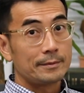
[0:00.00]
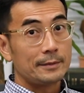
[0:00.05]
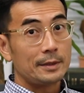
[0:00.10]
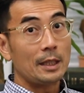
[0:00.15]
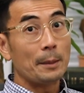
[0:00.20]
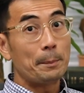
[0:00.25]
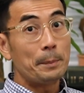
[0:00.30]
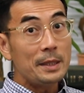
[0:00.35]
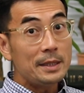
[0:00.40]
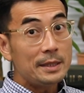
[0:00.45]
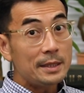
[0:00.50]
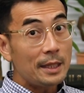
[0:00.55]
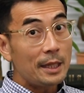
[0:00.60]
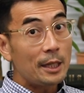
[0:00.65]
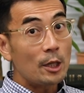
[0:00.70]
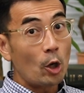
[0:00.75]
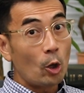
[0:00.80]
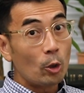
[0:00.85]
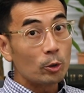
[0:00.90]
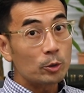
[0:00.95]
The
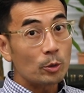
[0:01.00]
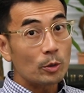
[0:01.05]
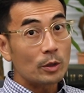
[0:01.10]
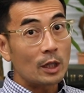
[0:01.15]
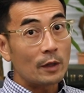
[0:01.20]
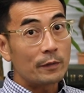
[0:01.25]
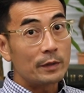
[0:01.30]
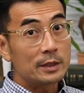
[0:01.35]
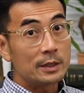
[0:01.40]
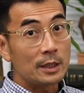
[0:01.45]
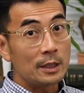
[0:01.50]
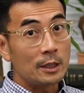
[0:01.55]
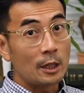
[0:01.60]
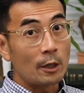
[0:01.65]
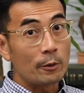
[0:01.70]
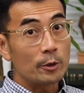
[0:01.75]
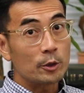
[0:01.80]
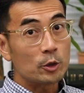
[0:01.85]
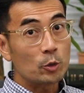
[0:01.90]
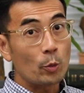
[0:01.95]
PCA also covers
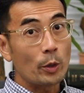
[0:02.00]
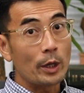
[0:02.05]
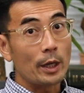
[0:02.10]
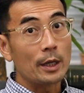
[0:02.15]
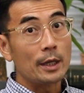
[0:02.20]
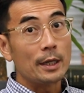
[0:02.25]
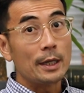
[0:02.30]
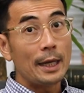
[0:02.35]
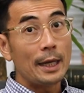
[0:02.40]
scenarios where